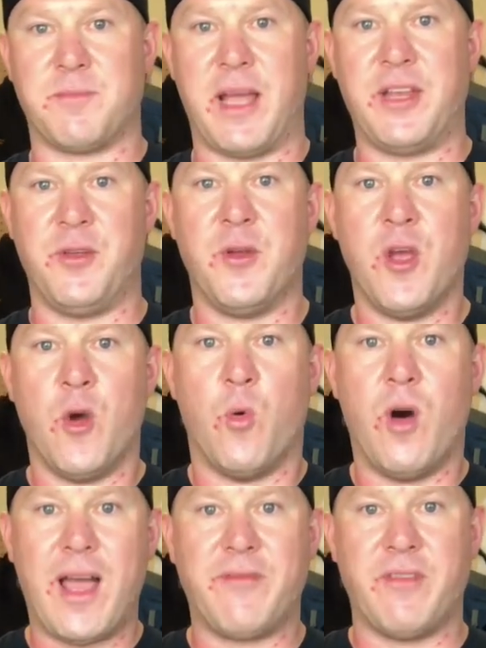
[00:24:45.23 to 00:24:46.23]
Mind you,
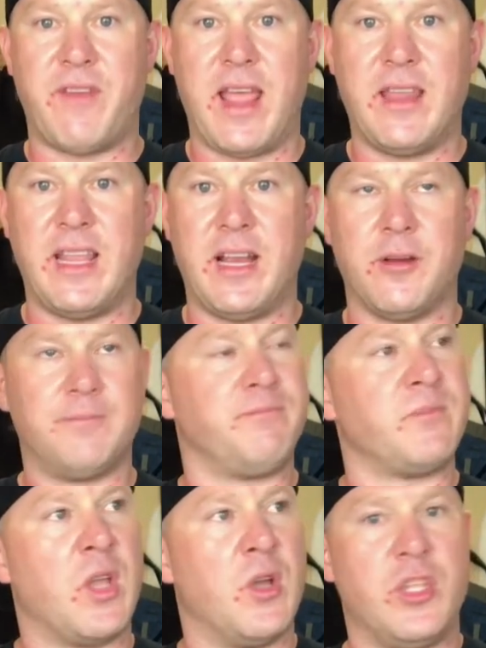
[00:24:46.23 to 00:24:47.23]
we'll have the van there.
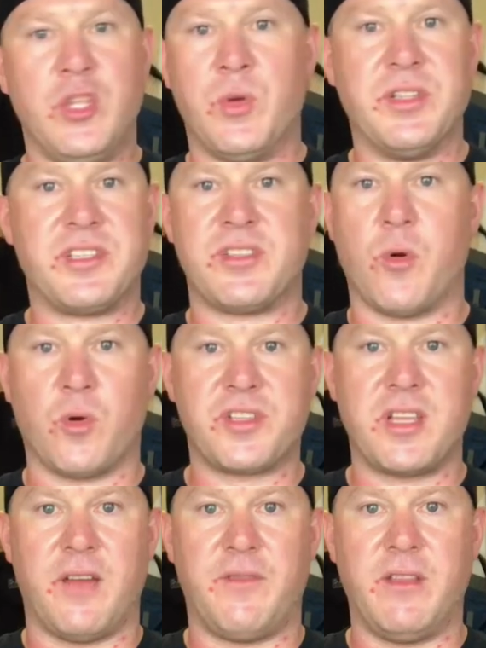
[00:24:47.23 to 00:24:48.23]
You can store
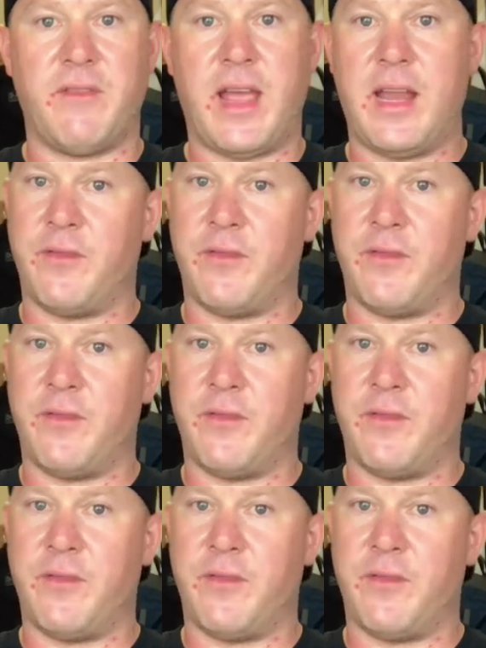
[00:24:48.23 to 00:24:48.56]
stuff in the van.